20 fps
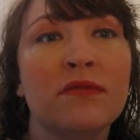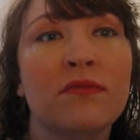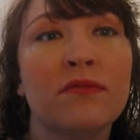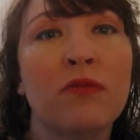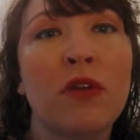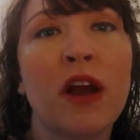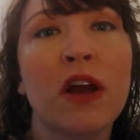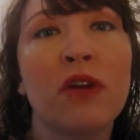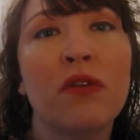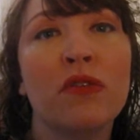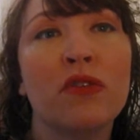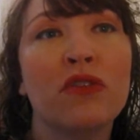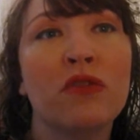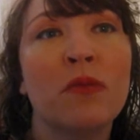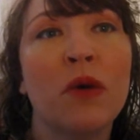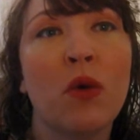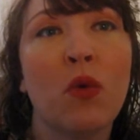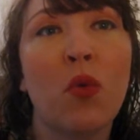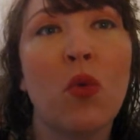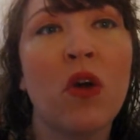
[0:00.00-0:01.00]
rec
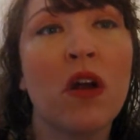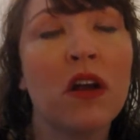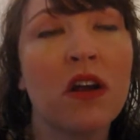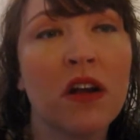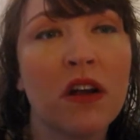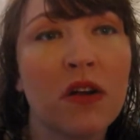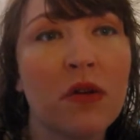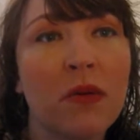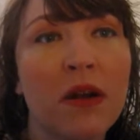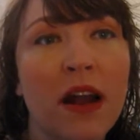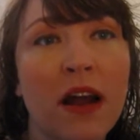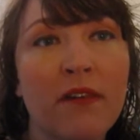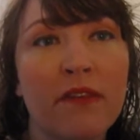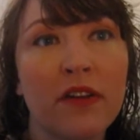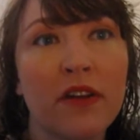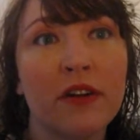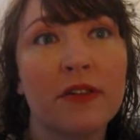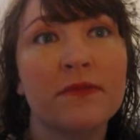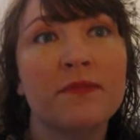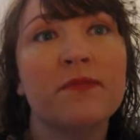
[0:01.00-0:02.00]
room at work or
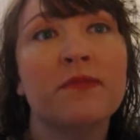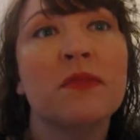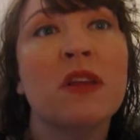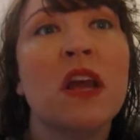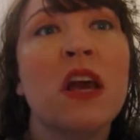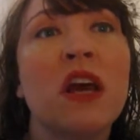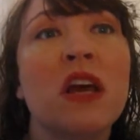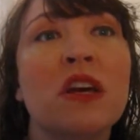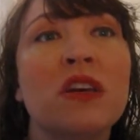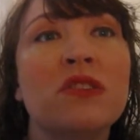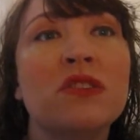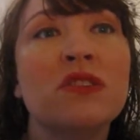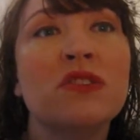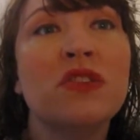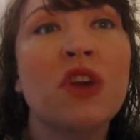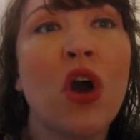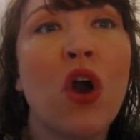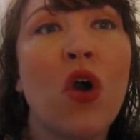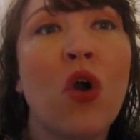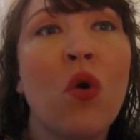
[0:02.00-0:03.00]
whatever.
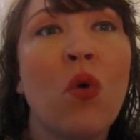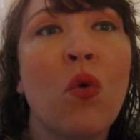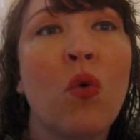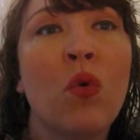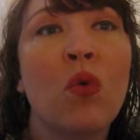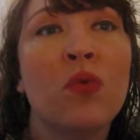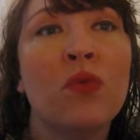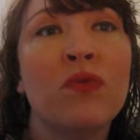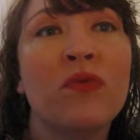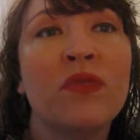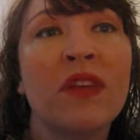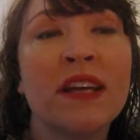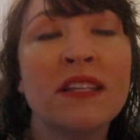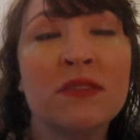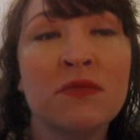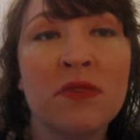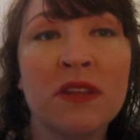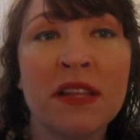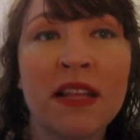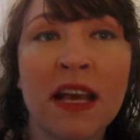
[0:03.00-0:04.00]
So
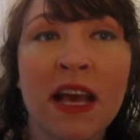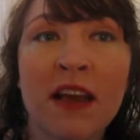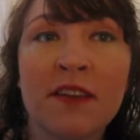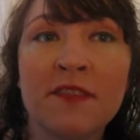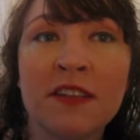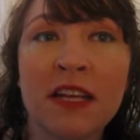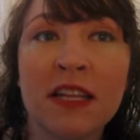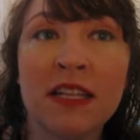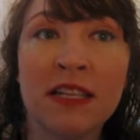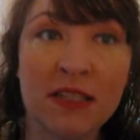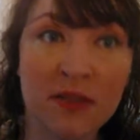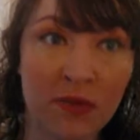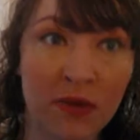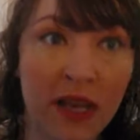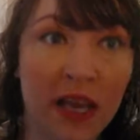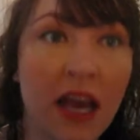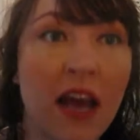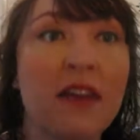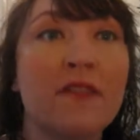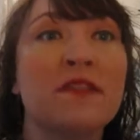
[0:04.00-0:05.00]
that's one thing I've done this
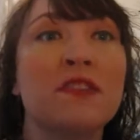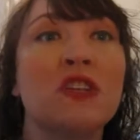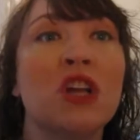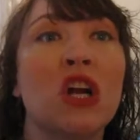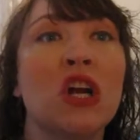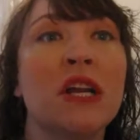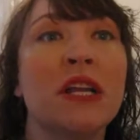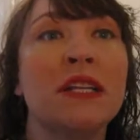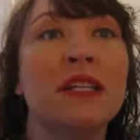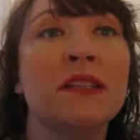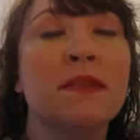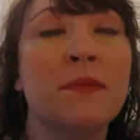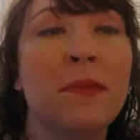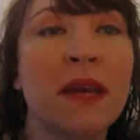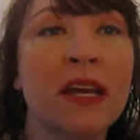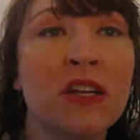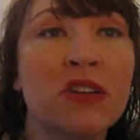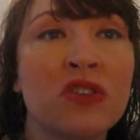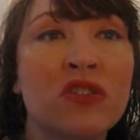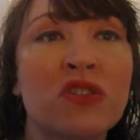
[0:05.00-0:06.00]
week. I've started to
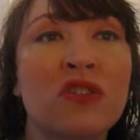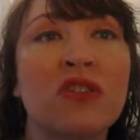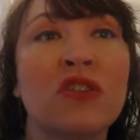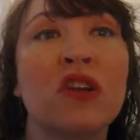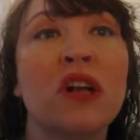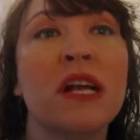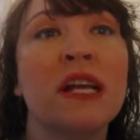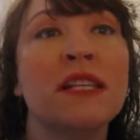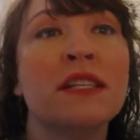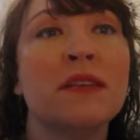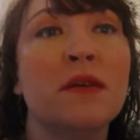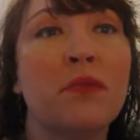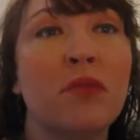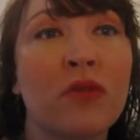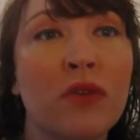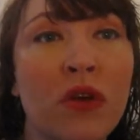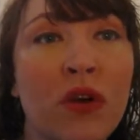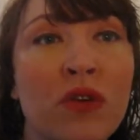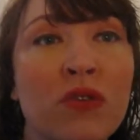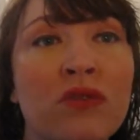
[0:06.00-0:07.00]
make sure it's a
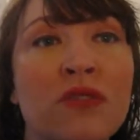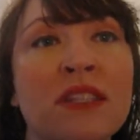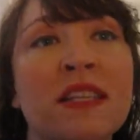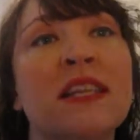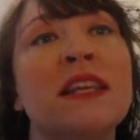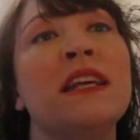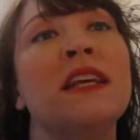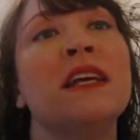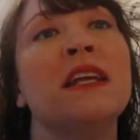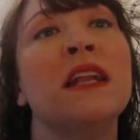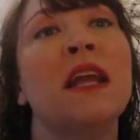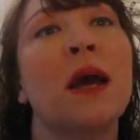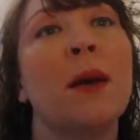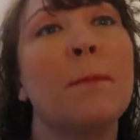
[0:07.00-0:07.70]
protein